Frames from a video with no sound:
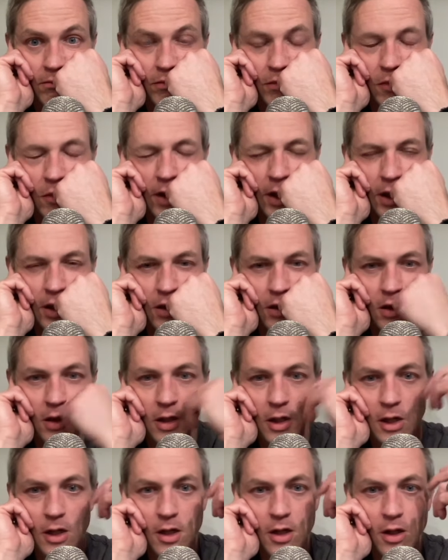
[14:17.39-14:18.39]
But
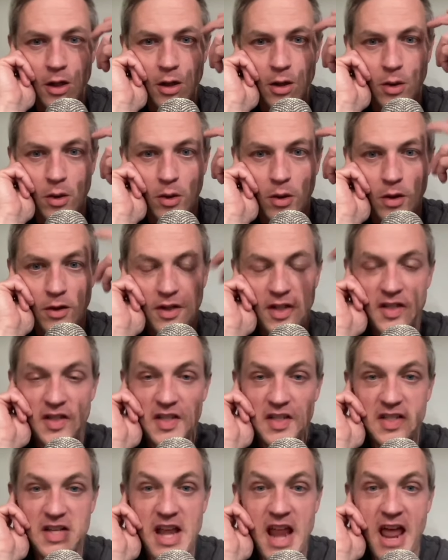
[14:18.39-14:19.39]
this
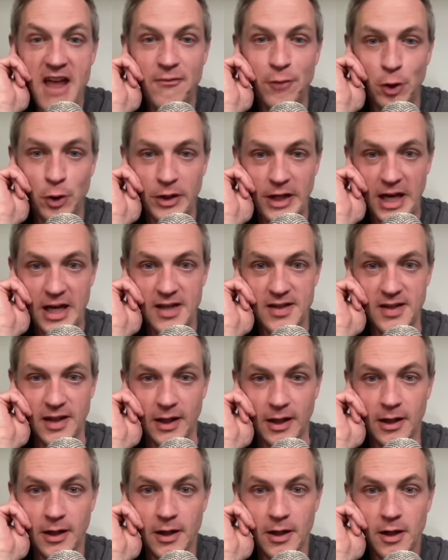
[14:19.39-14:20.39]
is navel
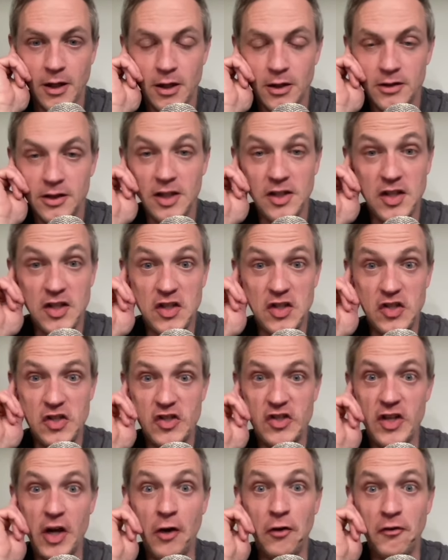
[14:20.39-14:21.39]
gazing. This is
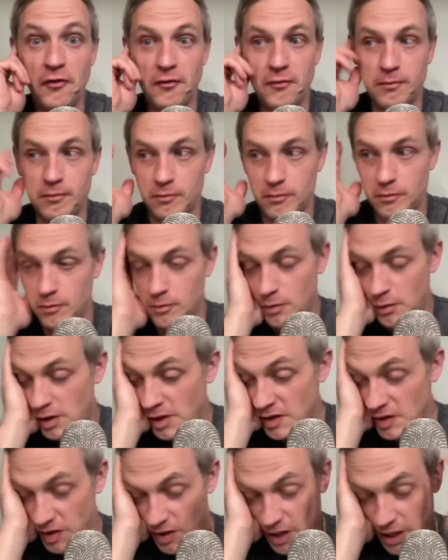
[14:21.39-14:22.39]
self
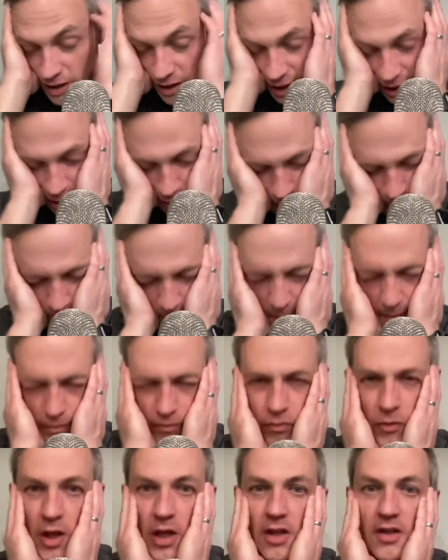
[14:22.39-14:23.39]
th uh, like
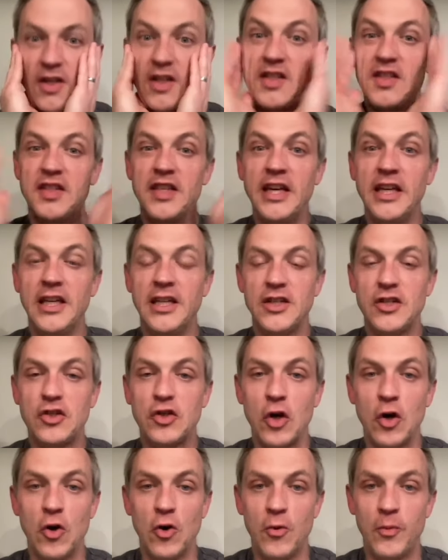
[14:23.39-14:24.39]
this thing is
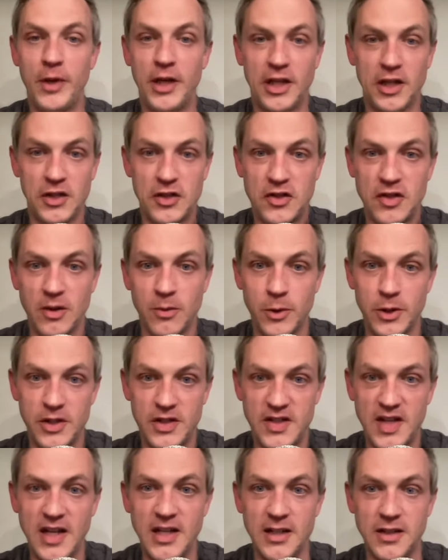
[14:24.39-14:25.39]
so because someone
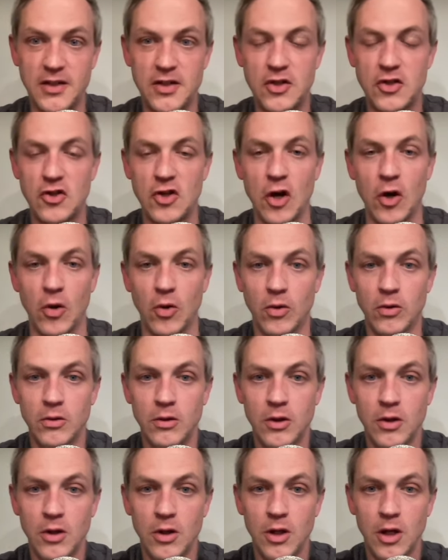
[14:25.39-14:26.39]
said it's so,
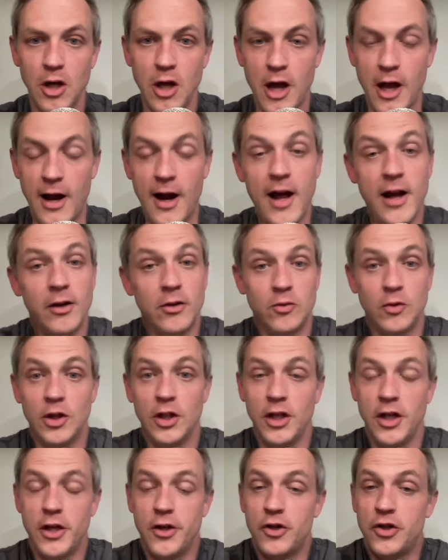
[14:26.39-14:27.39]
and I don't
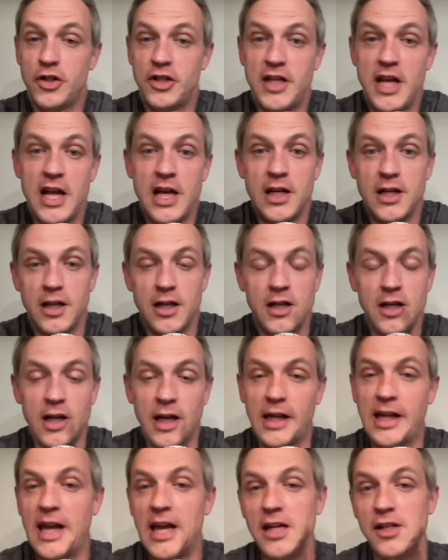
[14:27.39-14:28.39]
really understand it, and
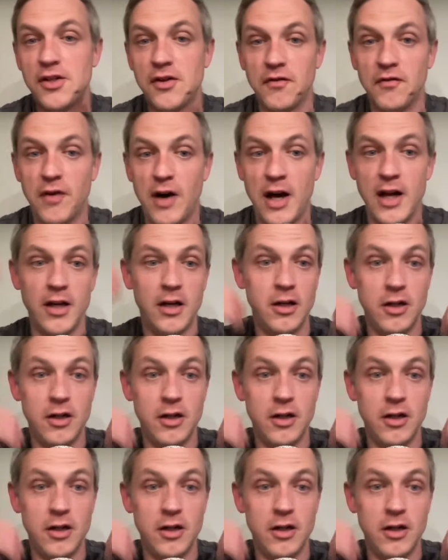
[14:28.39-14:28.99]
I can't define it.